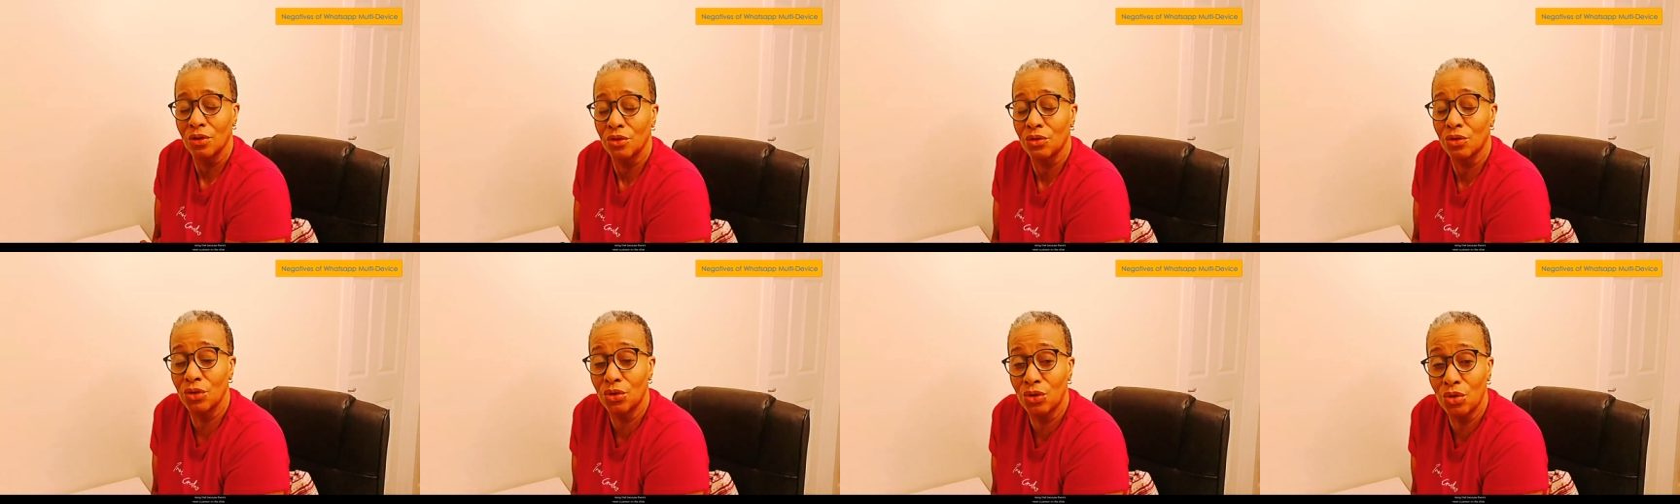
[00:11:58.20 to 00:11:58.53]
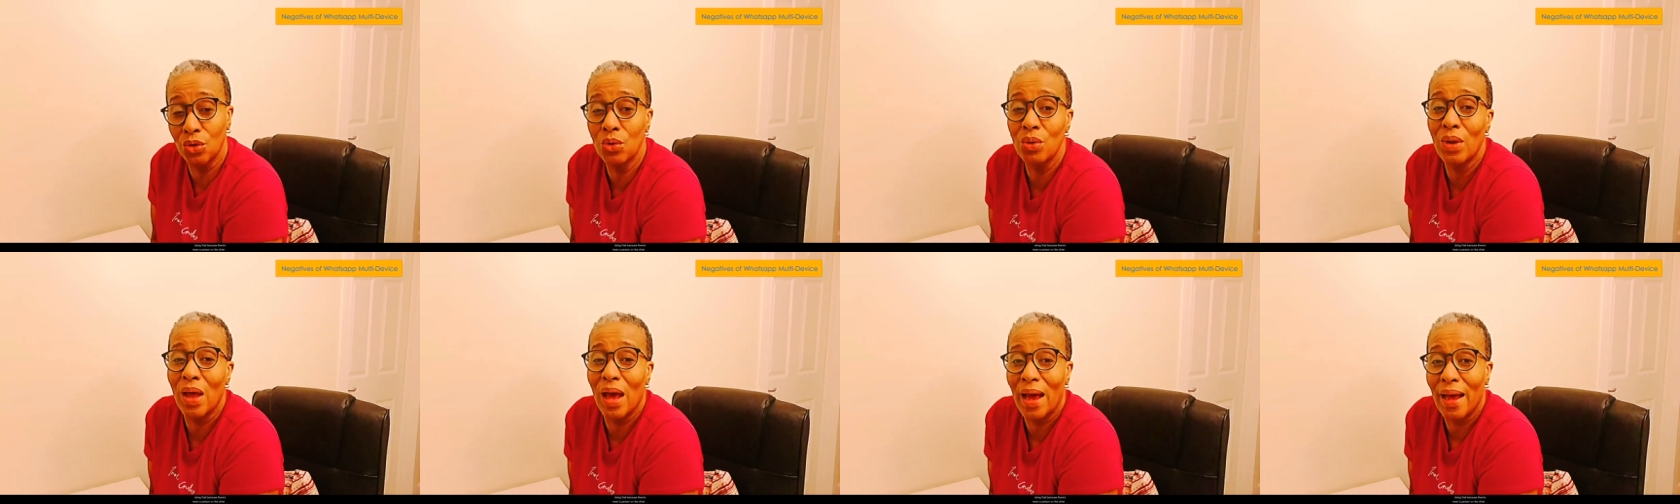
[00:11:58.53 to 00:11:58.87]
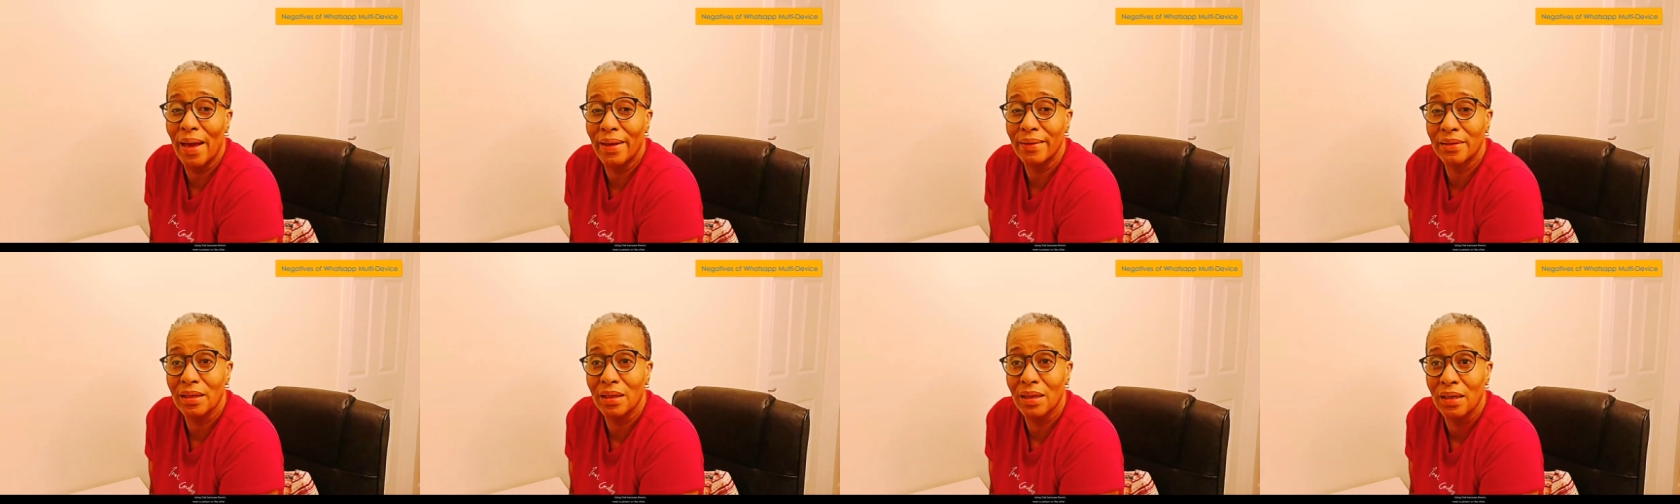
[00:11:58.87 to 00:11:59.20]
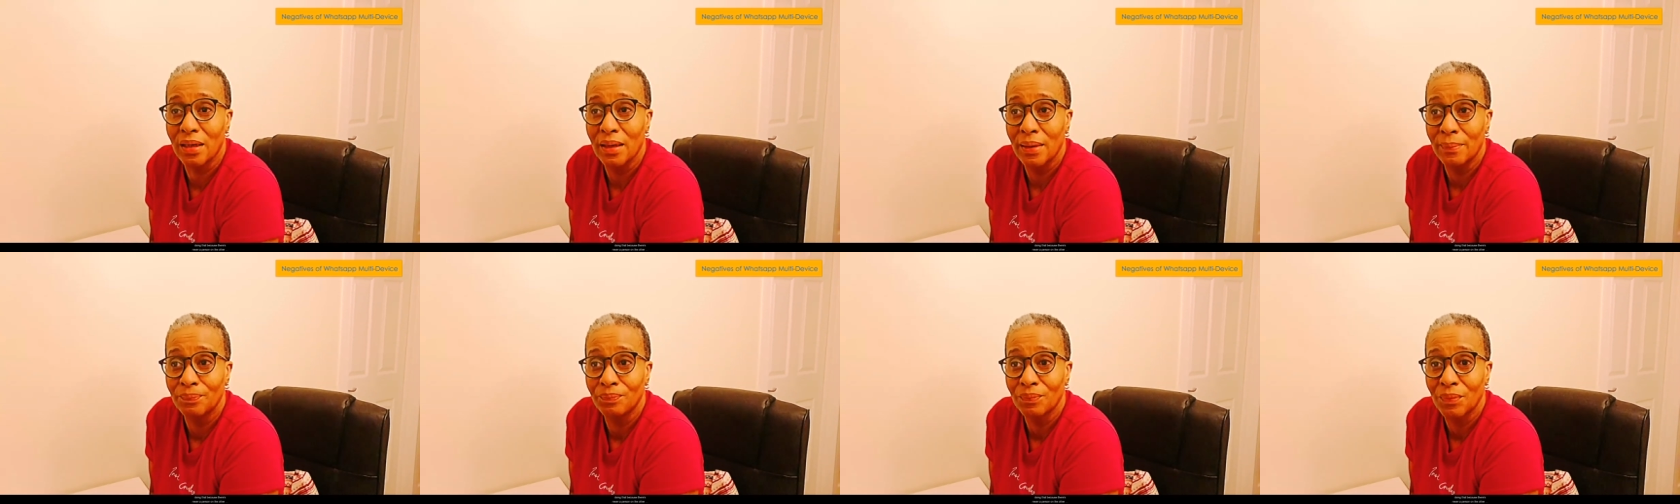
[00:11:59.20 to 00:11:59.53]
to do that.
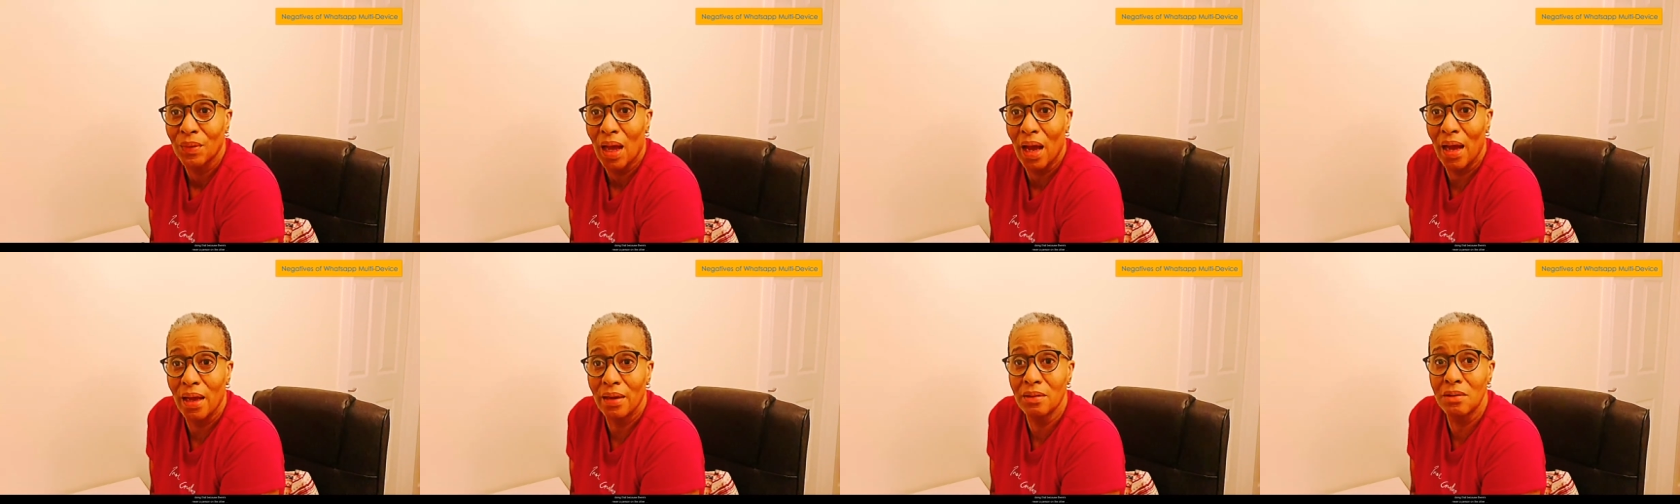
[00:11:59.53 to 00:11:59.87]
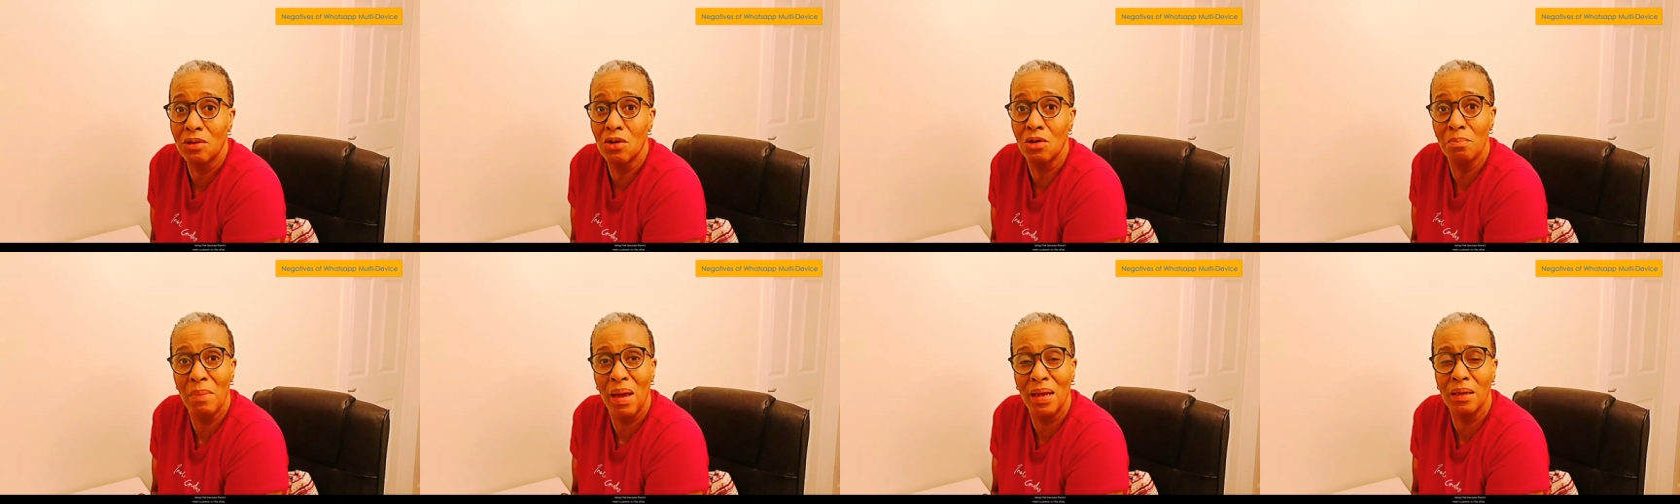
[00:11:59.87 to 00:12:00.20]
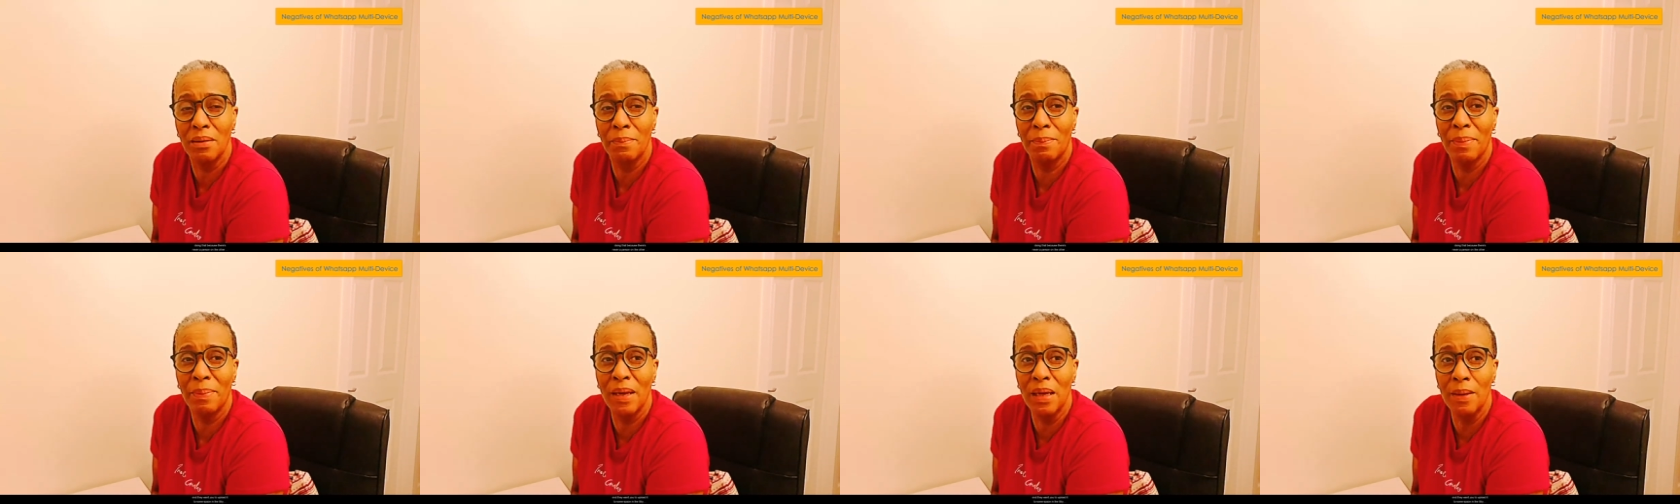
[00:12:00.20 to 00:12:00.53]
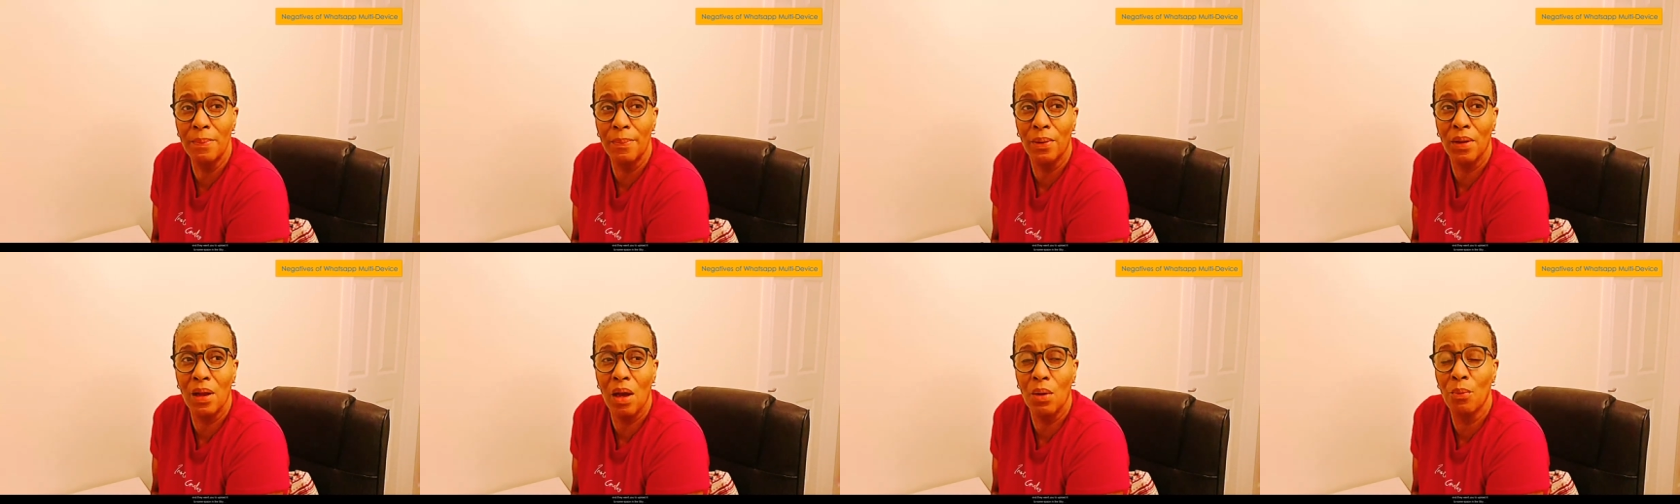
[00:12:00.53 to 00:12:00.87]
And many
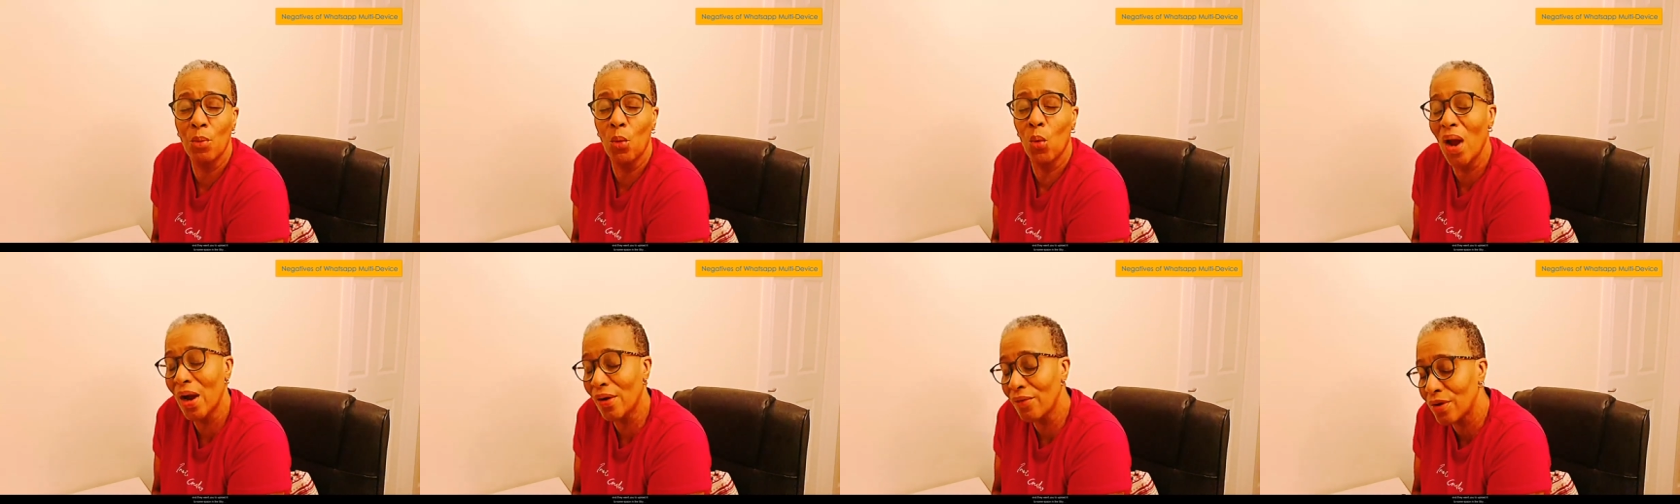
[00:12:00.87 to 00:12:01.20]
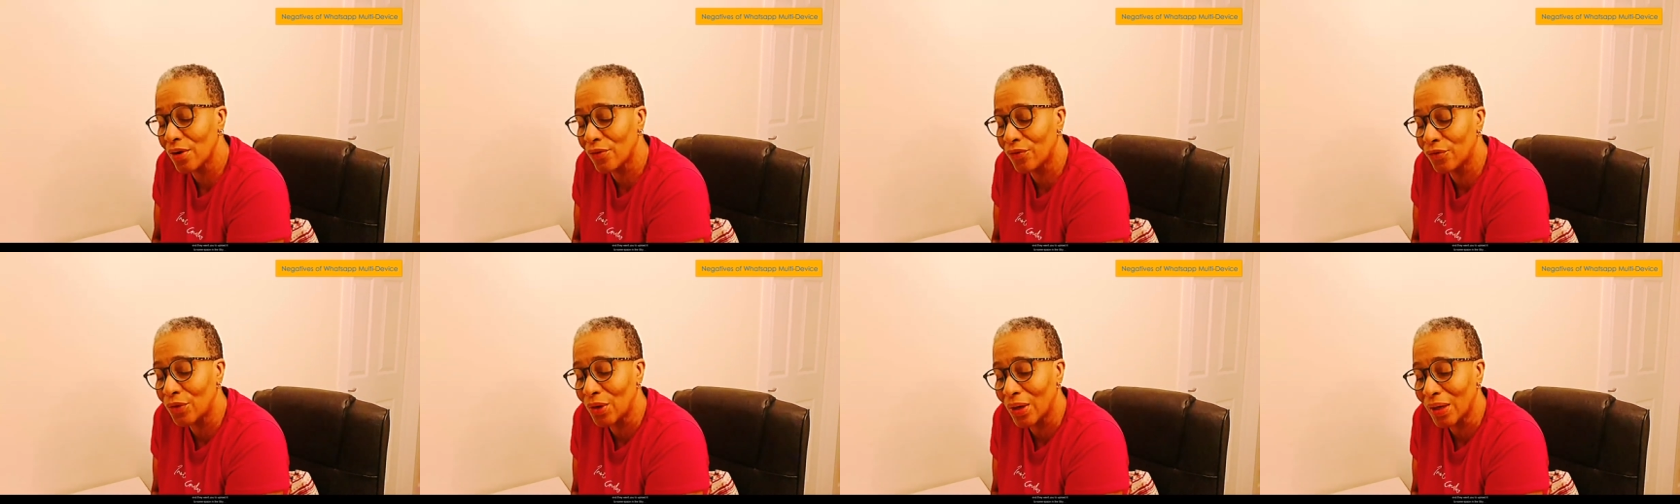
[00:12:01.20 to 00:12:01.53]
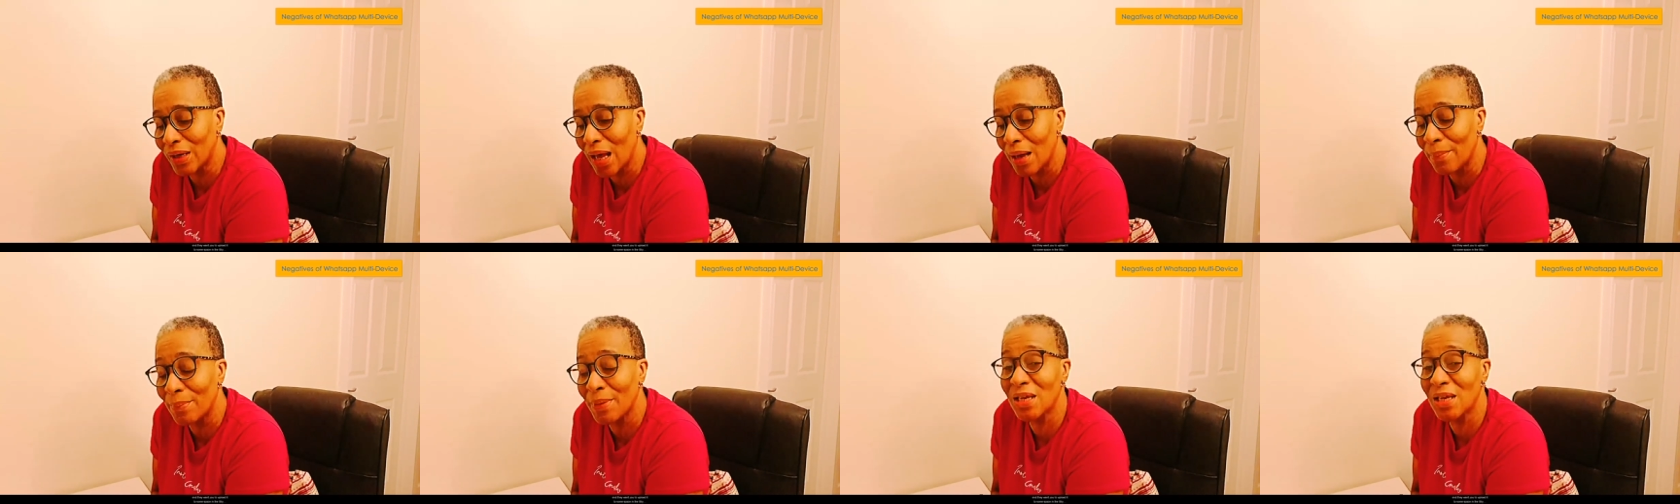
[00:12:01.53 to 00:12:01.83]
people are wary of doing that